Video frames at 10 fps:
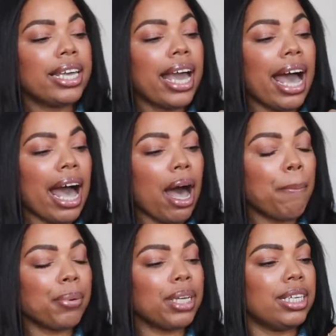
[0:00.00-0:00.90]

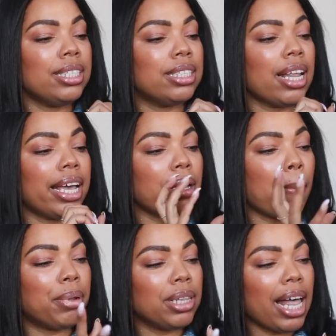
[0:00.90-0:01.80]
cap is
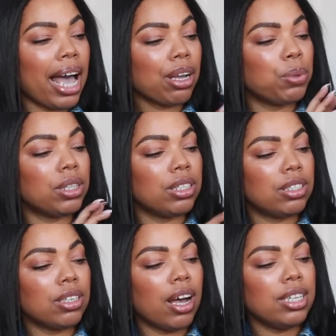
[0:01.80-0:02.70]
like black with the
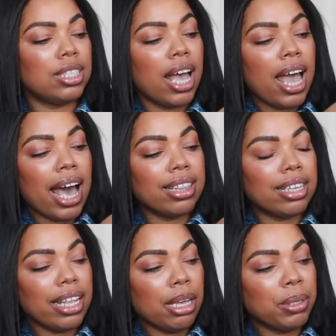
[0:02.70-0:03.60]
studs, and
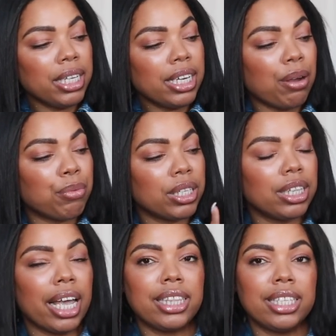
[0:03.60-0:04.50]
the labeling, I
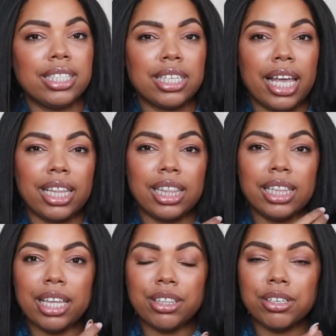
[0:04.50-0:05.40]
really like this like
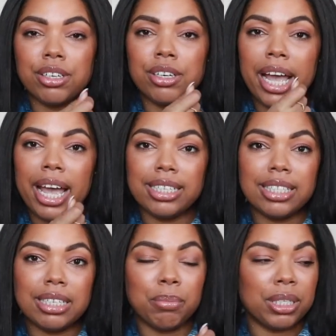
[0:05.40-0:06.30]

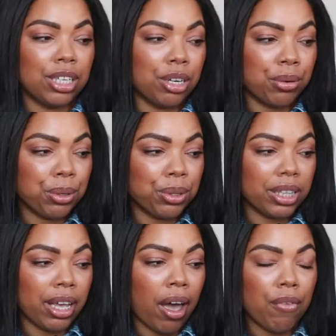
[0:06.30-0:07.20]
leather-esque material
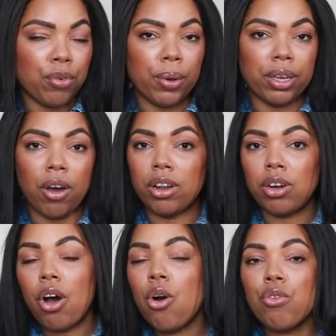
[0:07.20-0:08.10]
that they have going
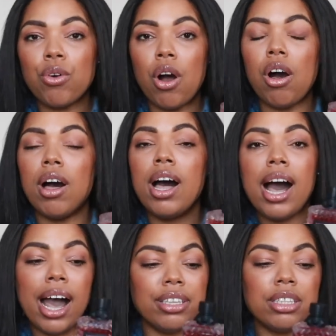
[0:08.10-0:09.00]
on. Overall,
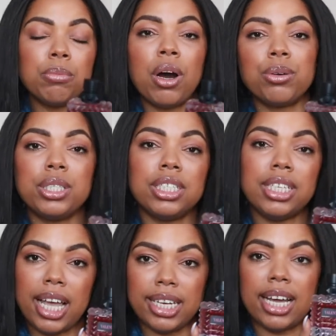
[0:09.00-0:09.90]
I think the bottle is a
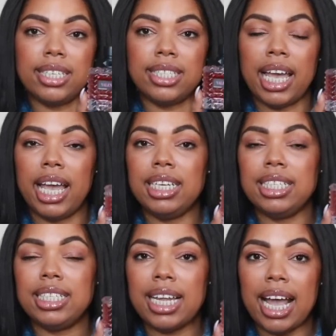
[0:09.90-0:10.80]
10 out of 10.
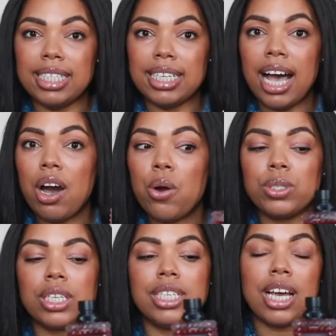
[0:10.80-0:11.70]
It stands
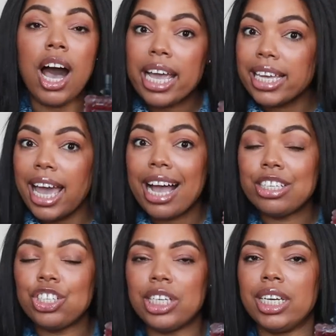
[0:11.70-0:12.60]
out, it's
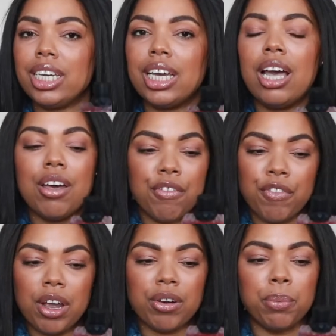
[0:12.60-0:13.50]
eye-catching,
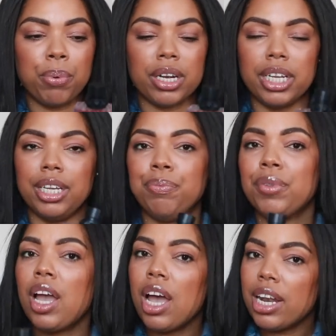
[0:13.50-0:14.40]
very pretty.
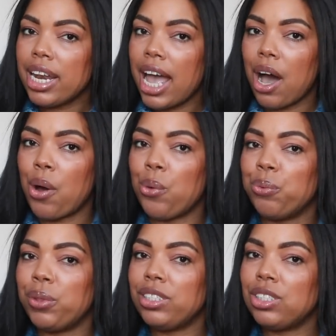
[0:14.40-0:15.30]

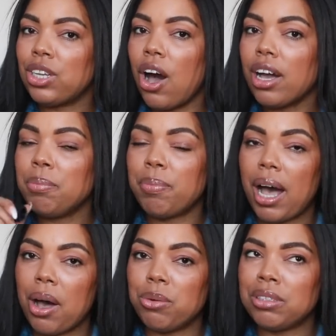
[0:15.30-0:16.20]
Now, let's talk
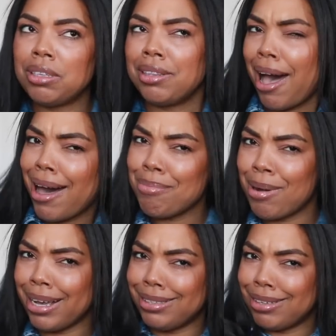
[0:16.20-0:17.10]
about the
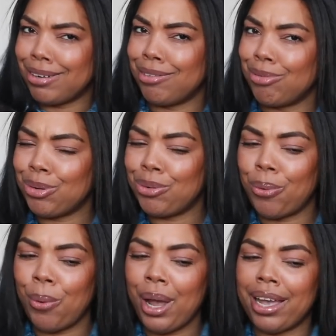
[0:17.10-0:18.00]
atomizer real
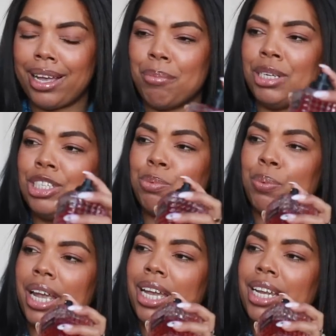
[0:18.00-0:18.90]
quick. I'm gonna
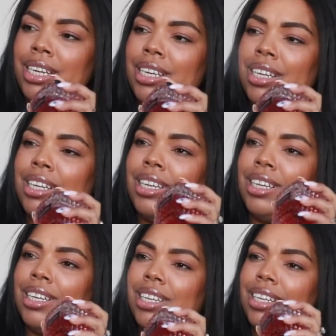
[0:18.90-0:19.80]
spray it.
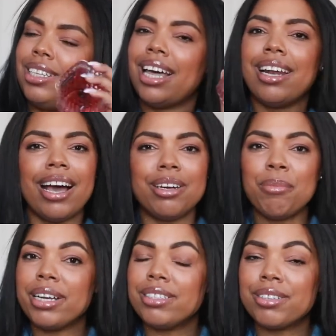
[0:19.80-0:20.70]
That
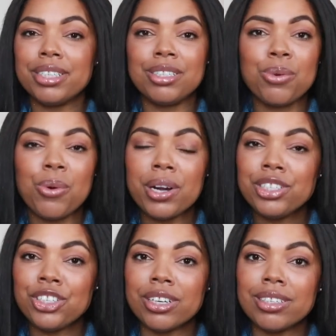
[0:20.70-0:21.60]
atomizer is
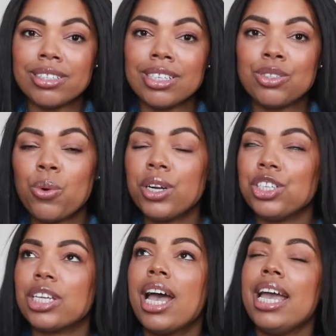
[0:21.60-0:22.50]
gorgeous. It's
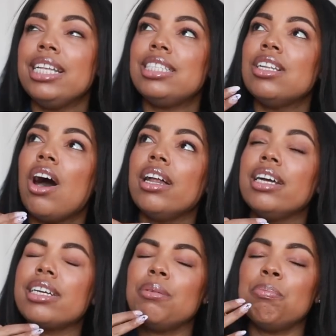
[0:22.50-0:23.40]
gorgeous. It's not
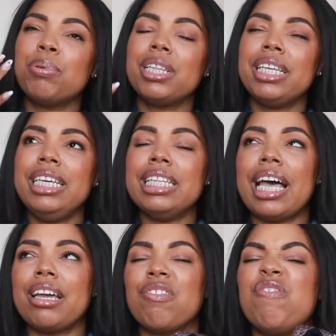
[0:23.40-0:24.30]
a complete
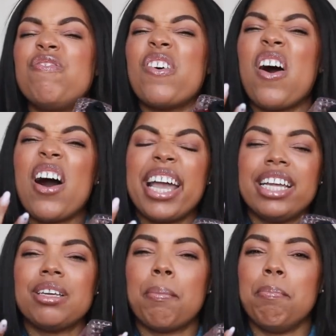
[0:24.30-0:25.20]
like
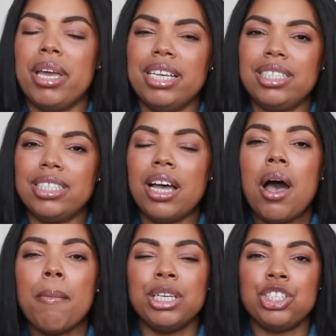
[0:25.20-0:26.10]
fine mist,
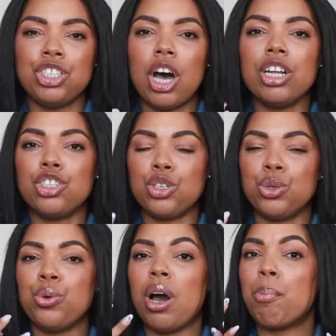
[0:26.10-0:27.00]
but it's not
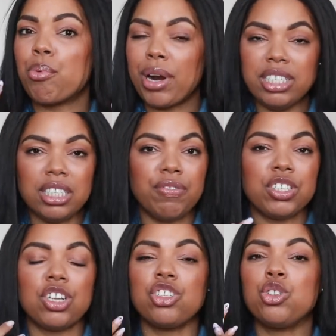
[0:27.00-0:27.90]
too abrasive.
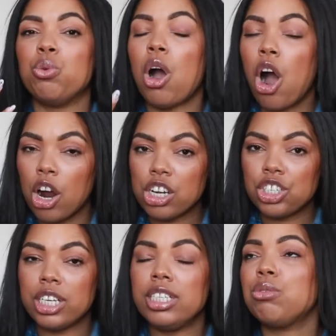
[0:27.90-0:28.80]
It's not too
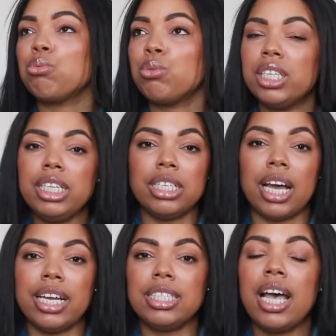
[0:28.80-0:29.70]
harsh. It's really
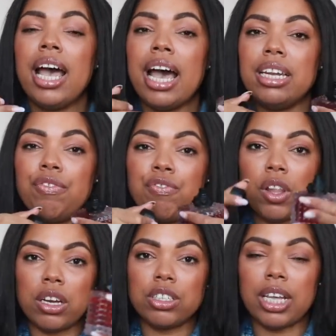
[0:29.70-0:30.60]
nice and it
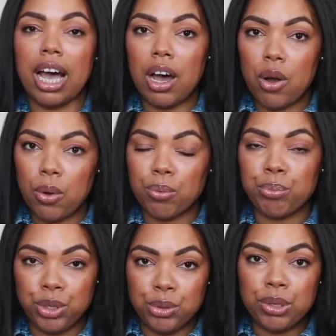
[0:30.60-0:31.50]
flutters out
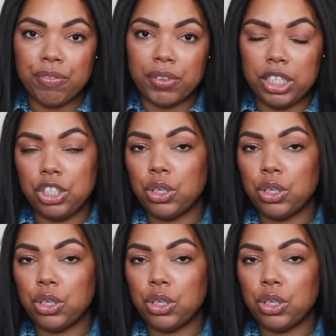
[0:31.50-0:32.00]
beautifully.